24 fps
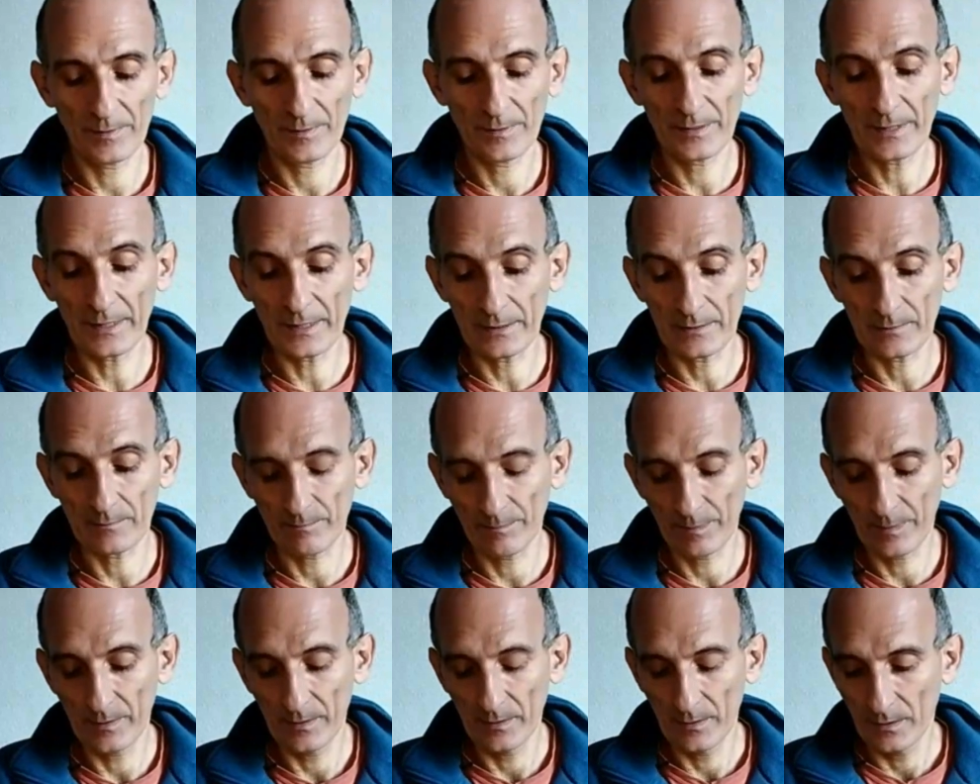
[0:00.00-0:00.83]
Then,
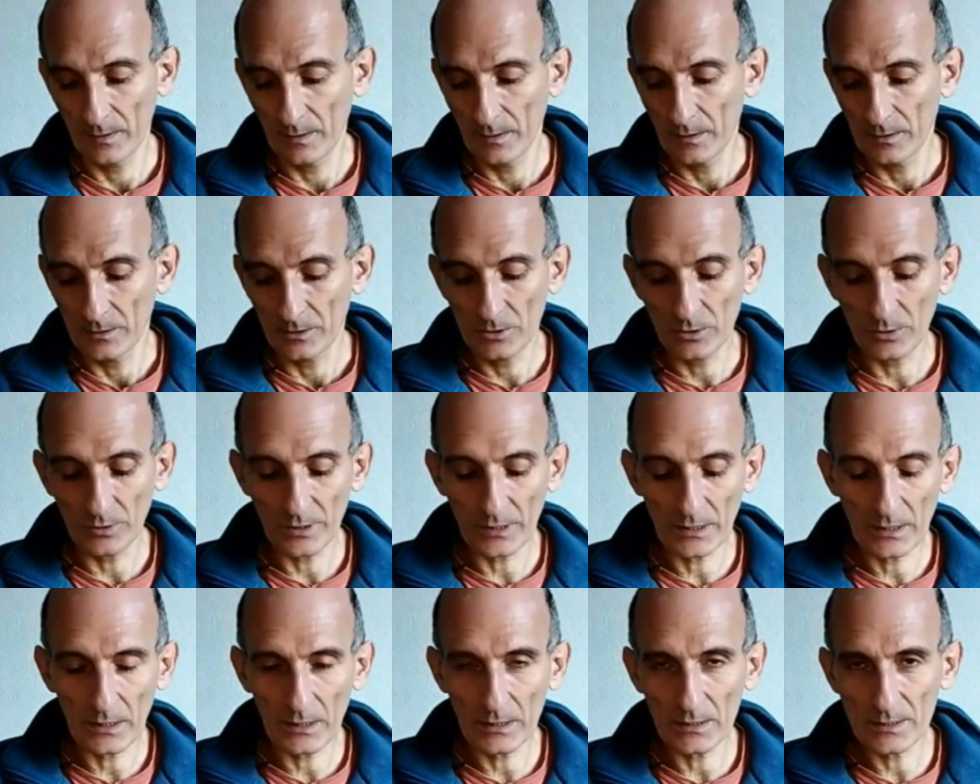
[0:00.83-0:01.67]
to the
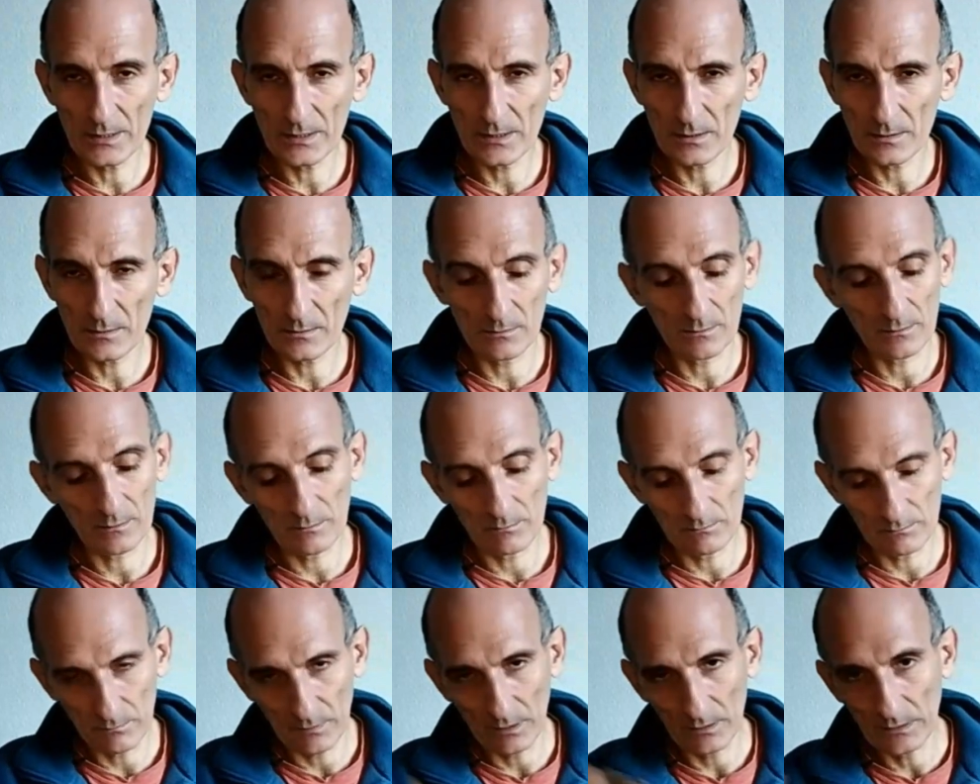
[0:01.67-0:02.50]
kids
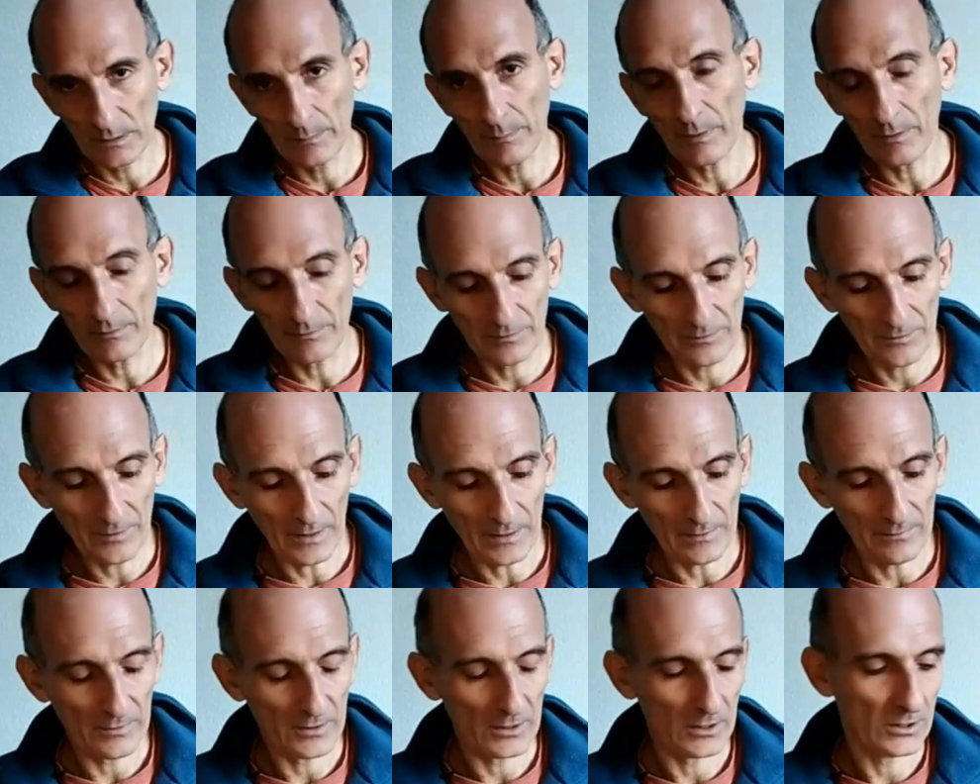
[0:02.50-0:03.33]
above
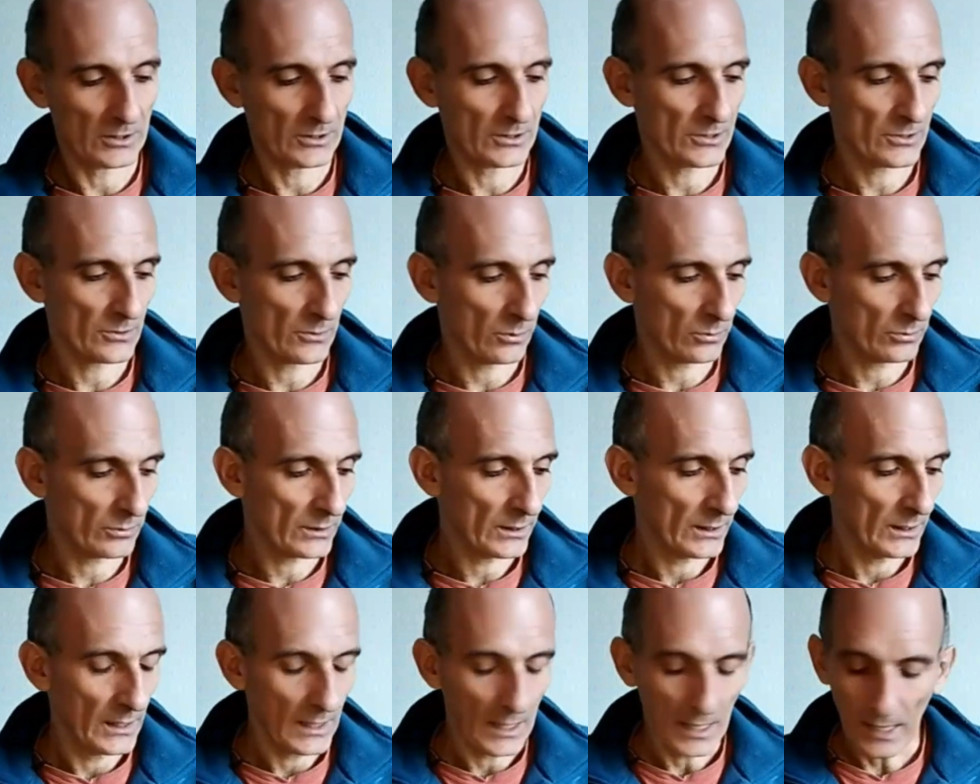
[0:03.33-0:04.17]
5 years
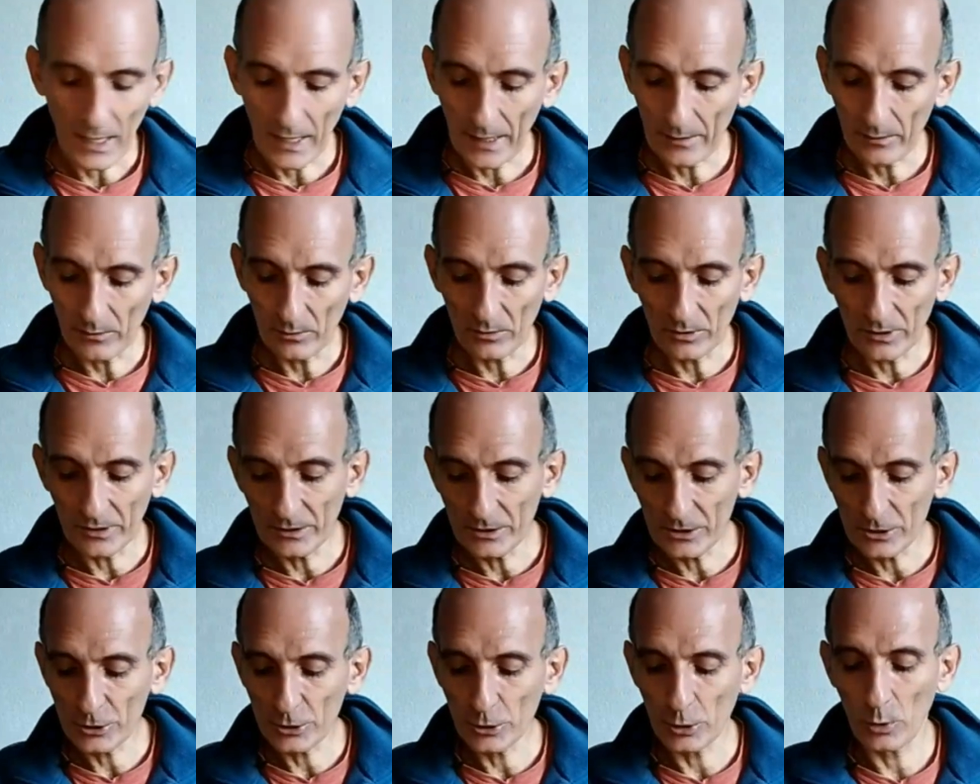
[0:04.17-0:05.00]
old, I
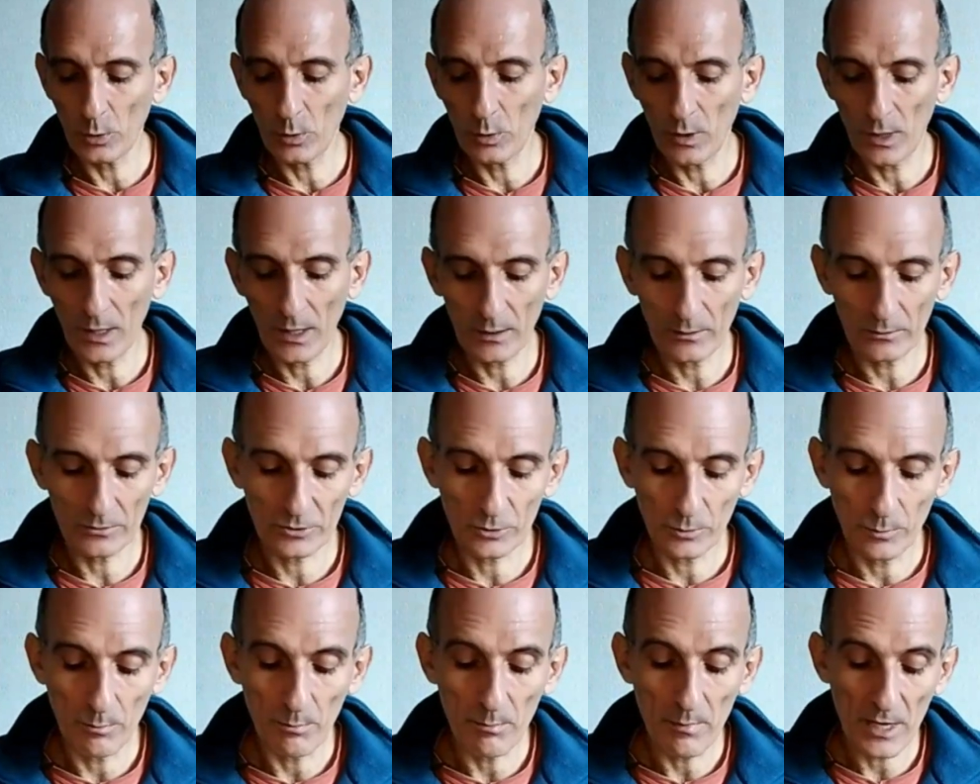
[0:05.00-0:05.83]
already show how
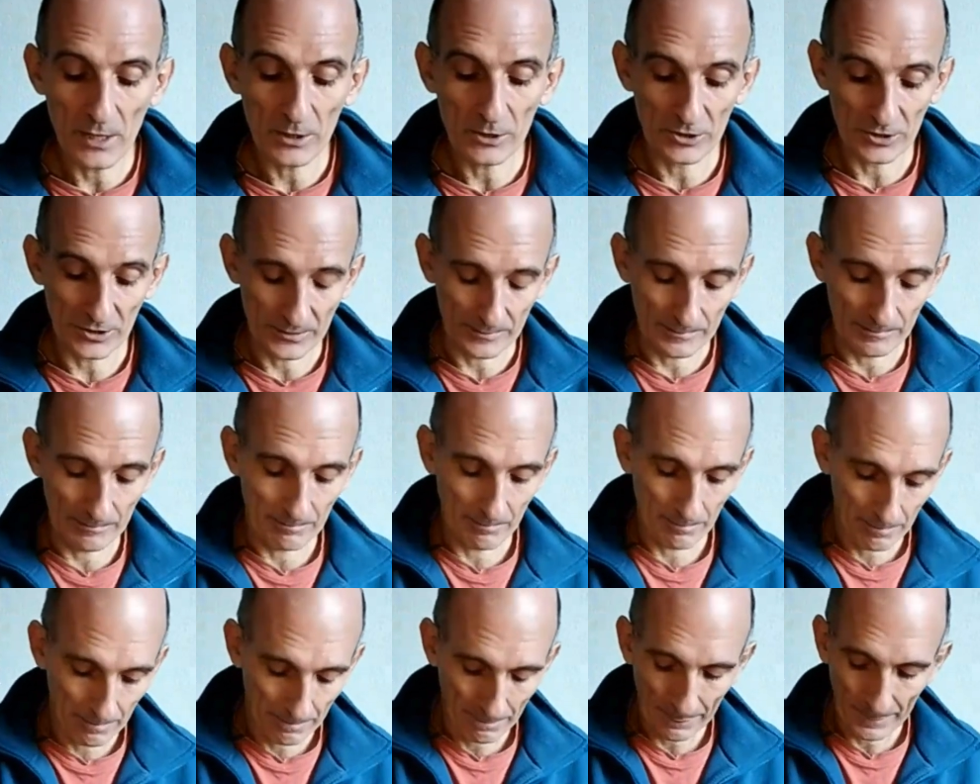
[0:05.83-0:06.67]
to measure
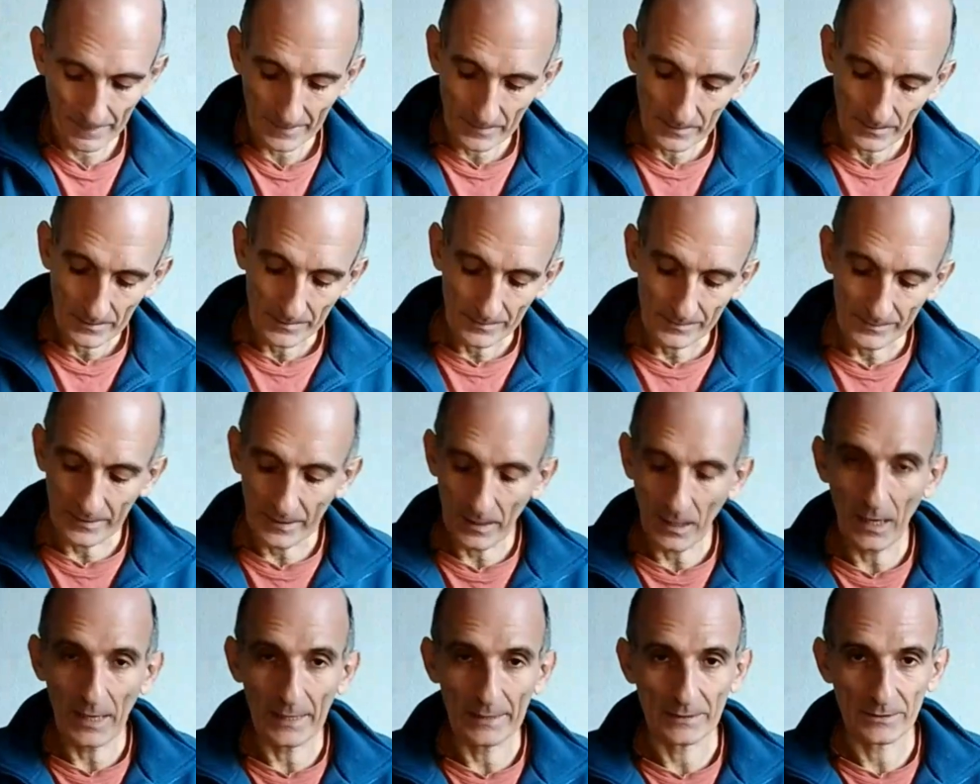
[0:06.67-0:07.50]
the
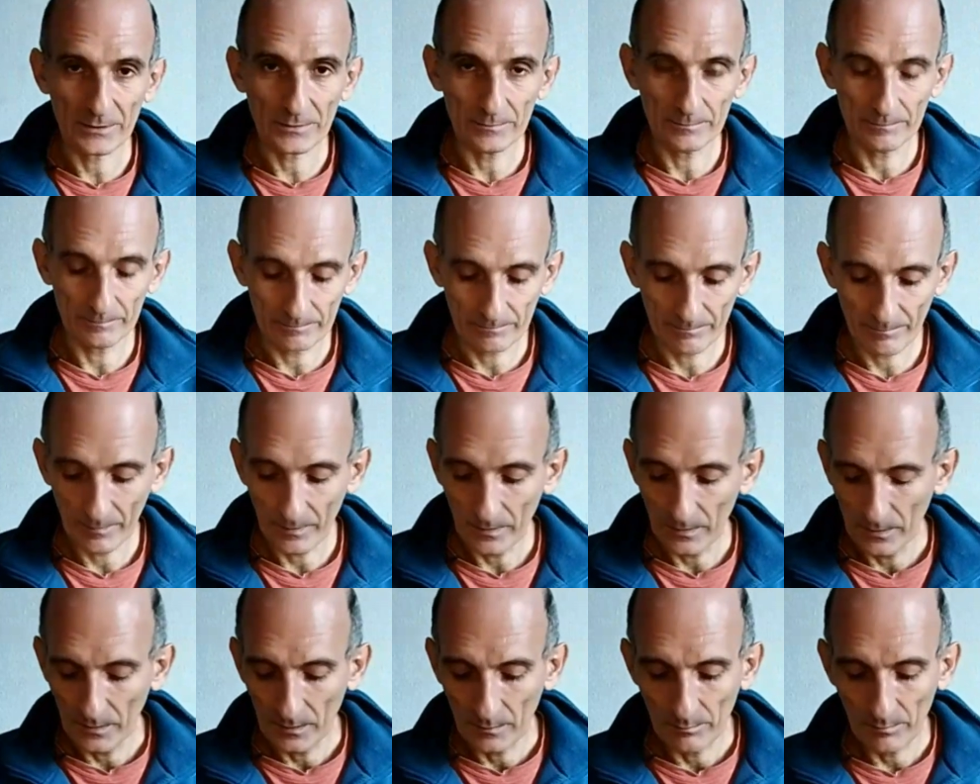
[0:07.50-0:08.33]
height,
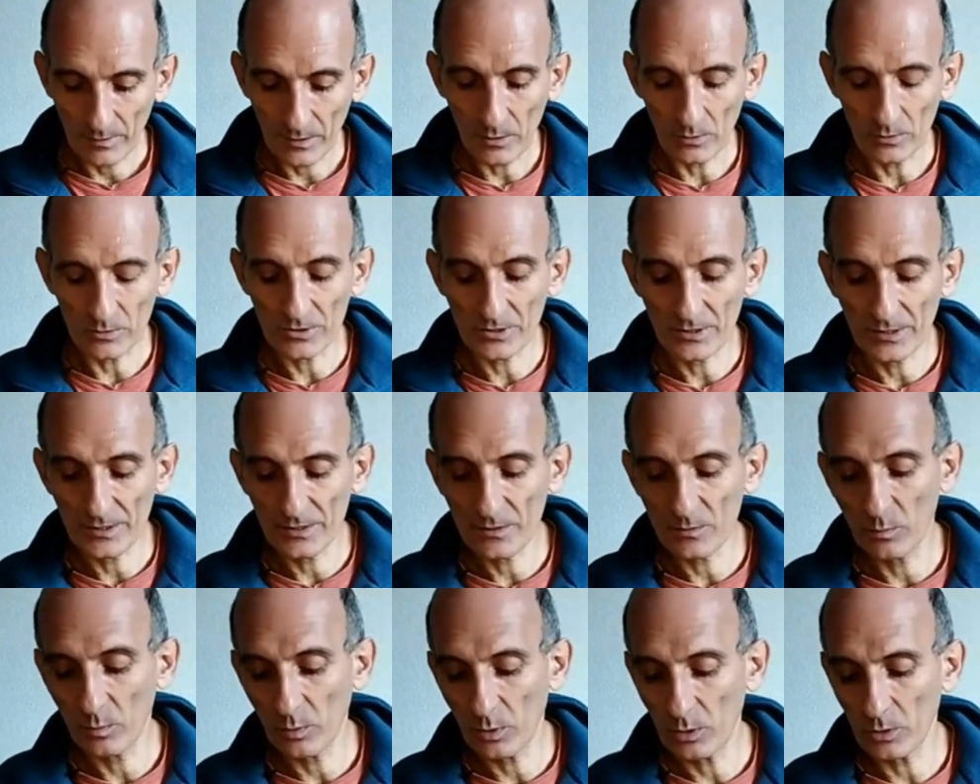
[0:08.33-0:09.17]
because
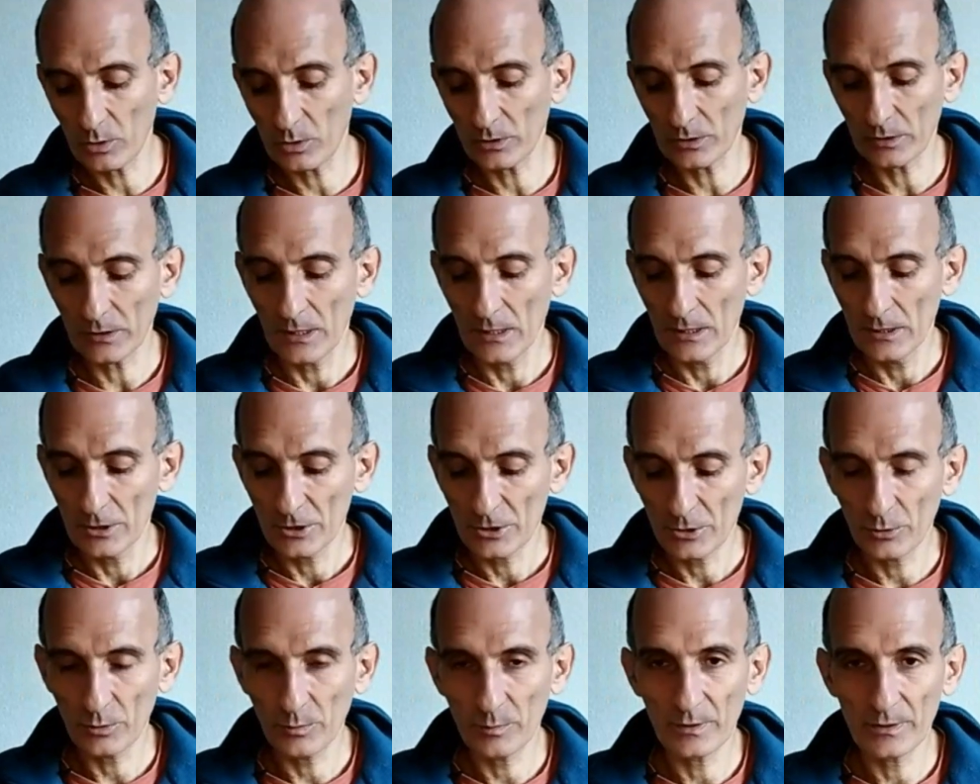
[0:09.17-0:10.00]
this wall
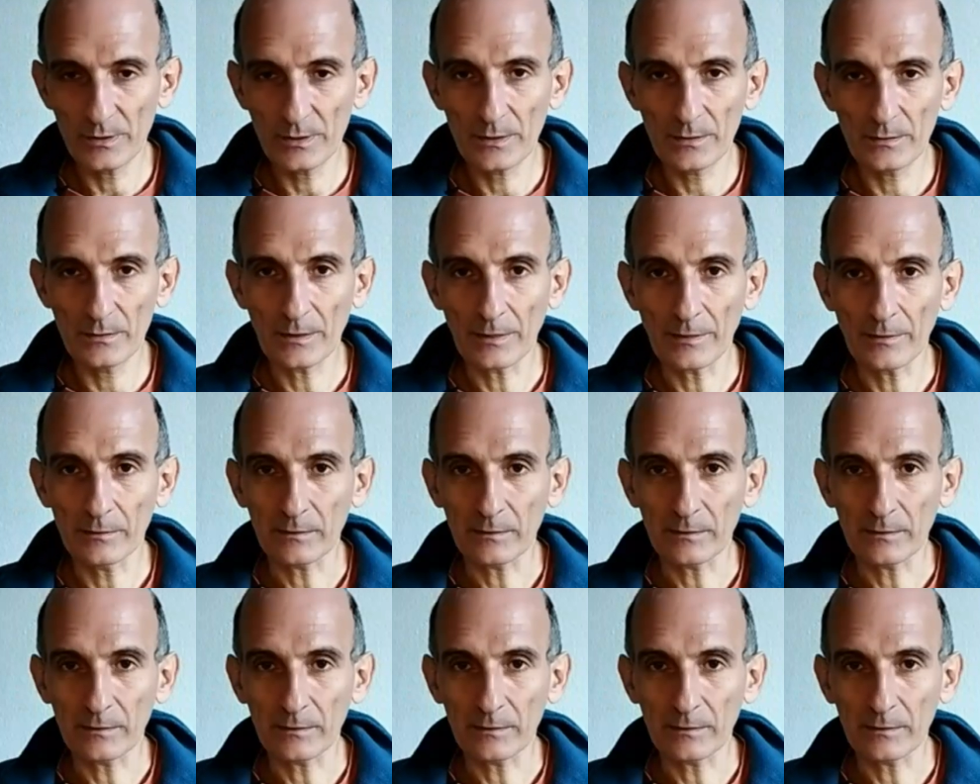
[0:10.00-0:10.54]
should be the